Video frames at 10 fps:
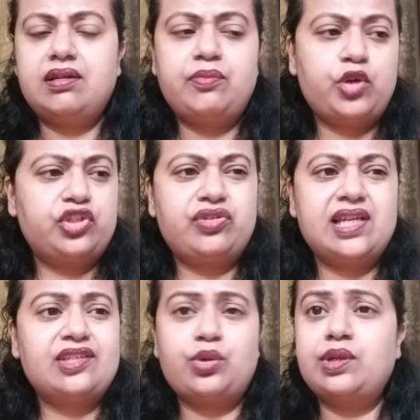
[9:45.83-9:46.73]
a
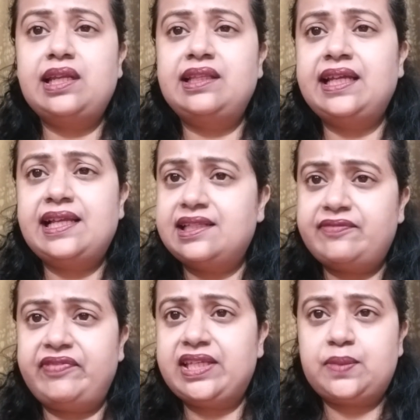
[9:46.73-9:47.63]
moisturizer or anything else,
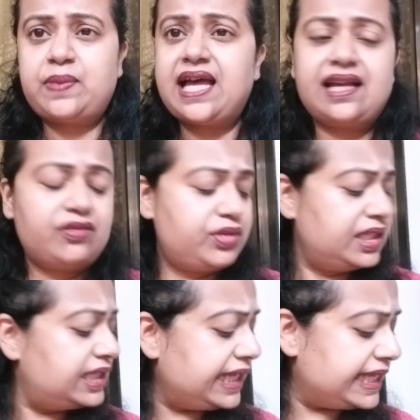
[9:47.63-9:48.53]
a face pack or
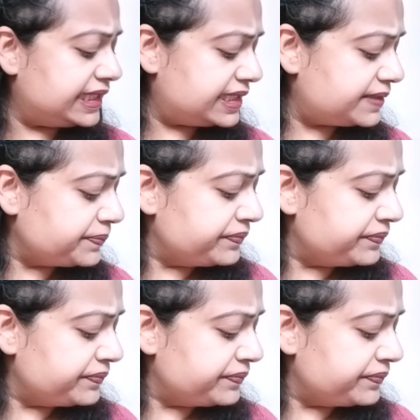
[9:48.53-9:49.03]
anything else.